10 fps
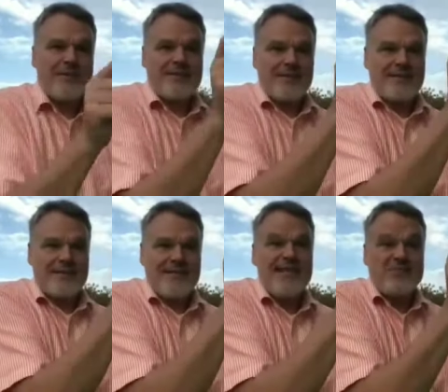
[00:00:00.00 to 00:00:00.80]
that the
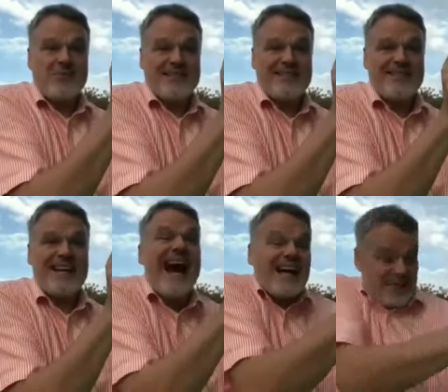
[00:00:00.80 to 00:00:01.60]

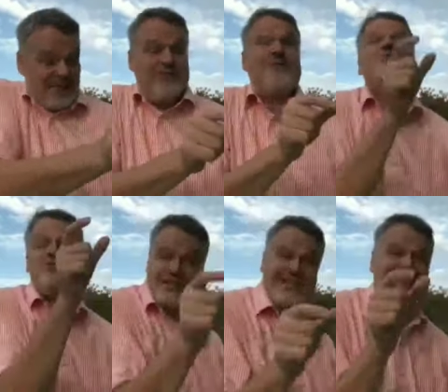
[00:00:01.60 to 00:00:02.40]
sequences
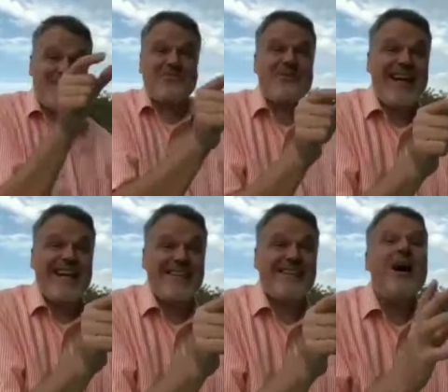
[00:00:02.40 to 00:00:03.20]
artificially
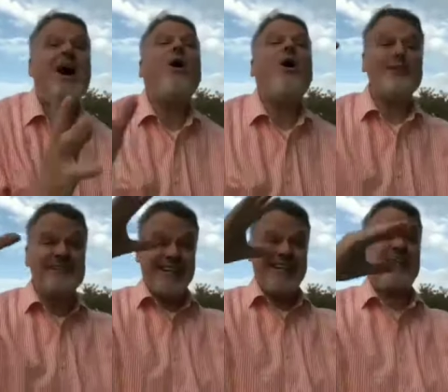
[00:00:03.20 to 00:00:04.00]
created
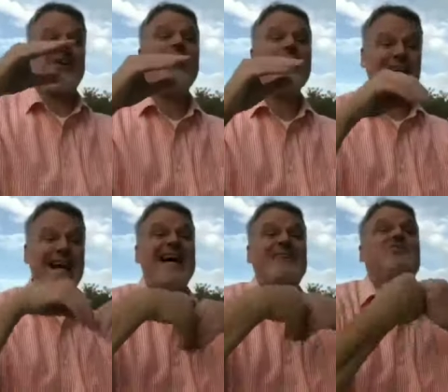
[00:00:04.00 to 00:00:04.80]
on their
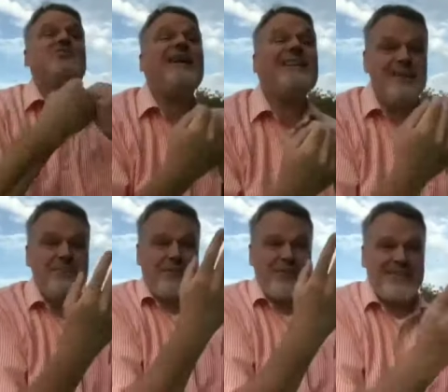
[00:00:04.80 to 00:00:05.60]
own are
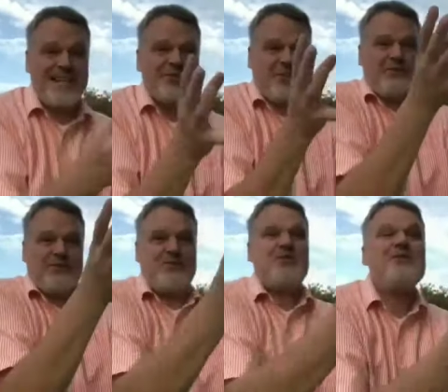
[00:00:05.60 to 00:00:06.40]
twenty percent
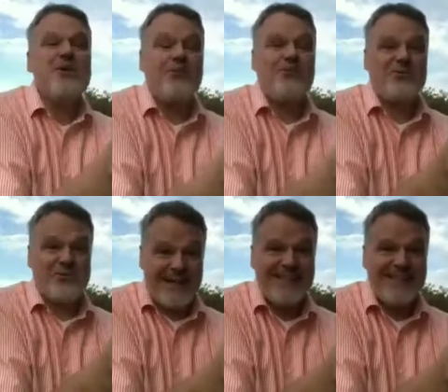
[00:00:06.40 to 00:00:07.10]
of the genome,